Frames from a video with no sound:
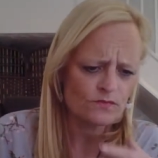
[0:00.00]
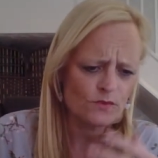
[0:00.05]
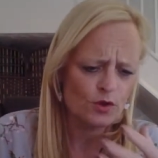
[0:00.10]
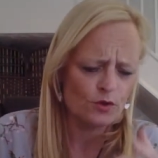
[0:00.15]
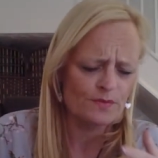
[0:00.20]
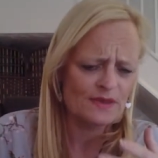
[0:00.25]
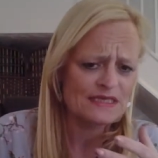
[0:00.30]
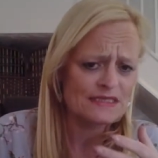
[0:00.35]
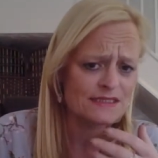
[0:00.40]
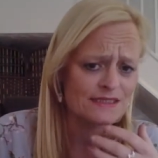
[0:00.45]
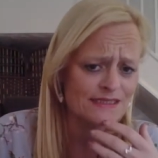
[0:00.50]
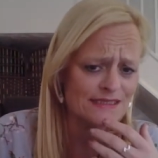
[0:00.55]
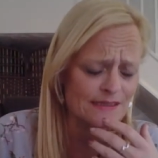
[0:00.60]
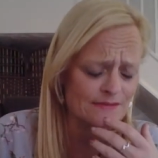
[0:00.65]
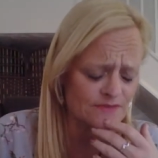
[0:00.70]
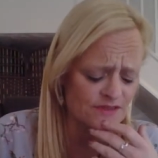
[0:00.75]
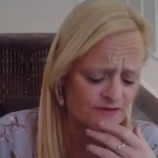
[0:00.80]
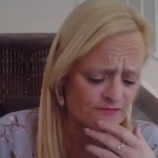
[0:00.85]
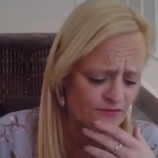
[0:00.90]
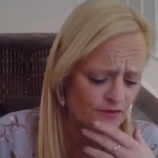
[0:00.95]
or being
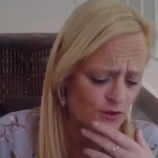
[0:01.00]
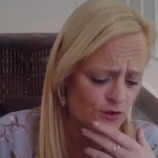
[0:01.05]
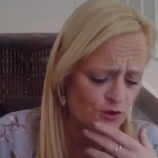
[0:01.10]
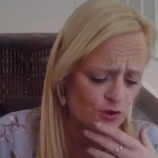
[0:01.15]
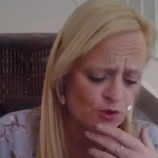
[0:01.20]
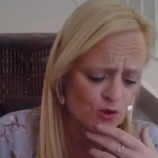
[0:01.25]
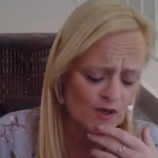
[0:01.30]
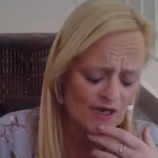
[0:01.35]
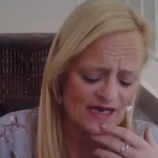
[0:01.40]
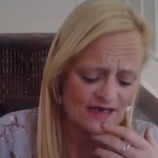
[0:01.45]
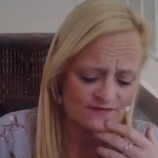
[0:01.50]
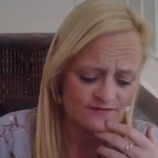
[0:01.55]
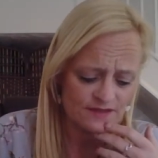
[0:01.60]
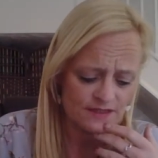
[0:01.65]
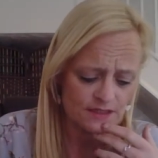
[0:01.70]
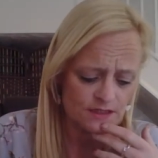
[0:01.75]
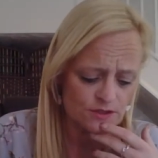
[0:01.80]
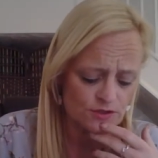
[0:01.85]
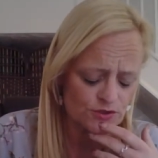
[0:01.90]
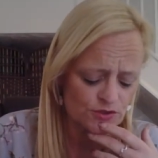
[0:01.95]
deceptive, and you're
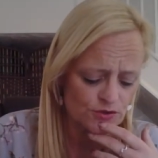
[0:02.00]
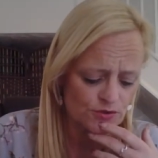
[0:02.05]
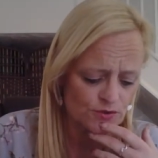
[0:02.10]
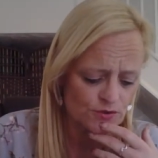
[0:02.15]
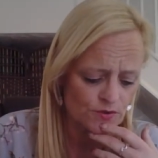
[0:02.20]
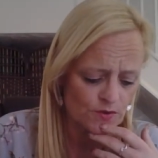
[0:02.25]
having to...